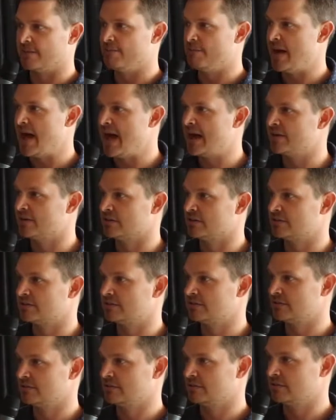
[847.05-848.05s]
it
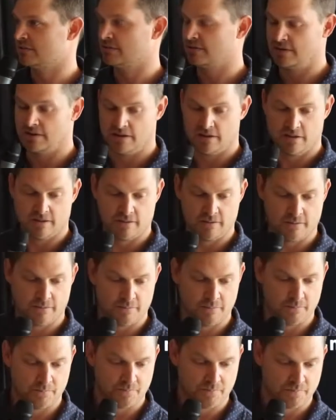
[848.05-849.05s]
matters.
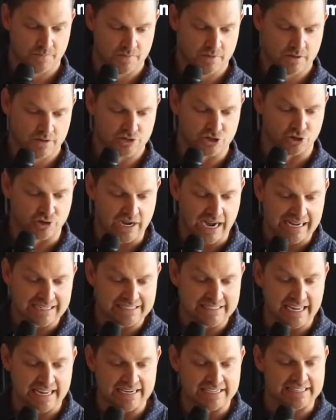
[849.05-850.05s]
So God
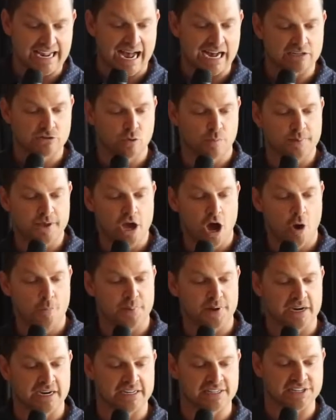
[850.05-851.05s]
said, His eyes will be
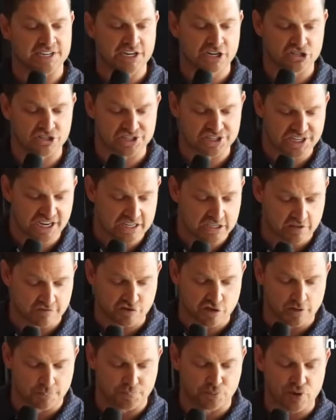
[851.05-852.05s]
open and His ears attentive
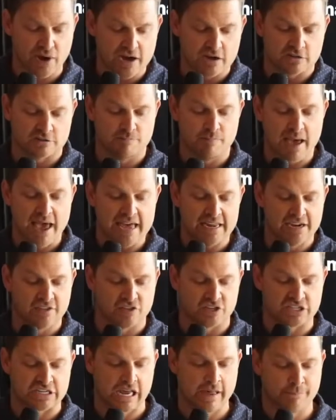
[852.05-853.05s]
to the prayers made in
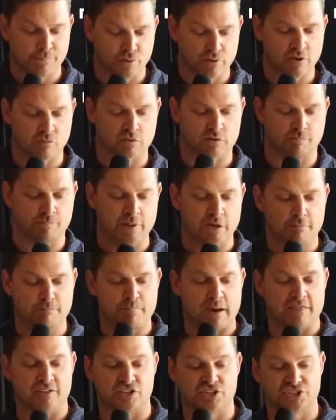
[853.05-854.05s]
the temple that was built
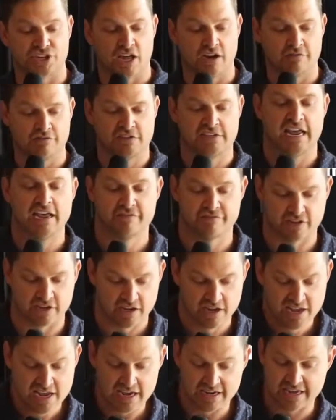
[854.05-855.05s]
by the Son of David.
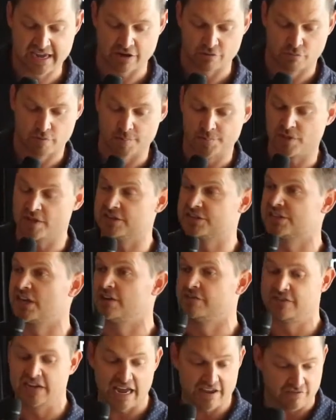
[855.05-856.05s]
Again, remember that the
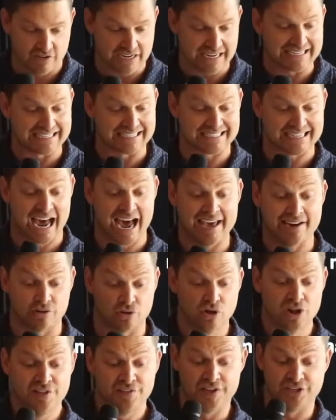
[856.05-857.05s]
Son of David is a
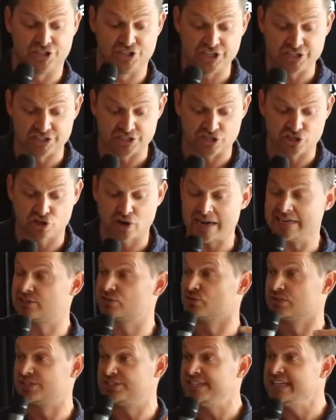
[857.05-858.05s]
title that Jesus
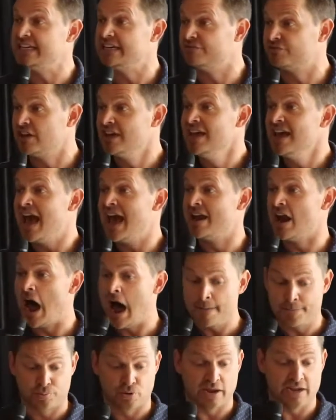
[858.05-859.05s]
Christ received and
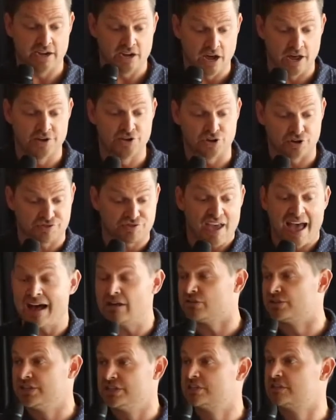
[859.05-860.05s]
operated under
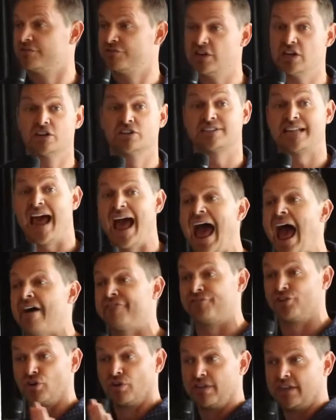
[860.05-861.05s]
thousands of years
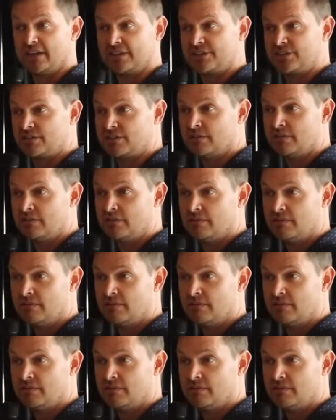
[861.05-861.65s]
after this.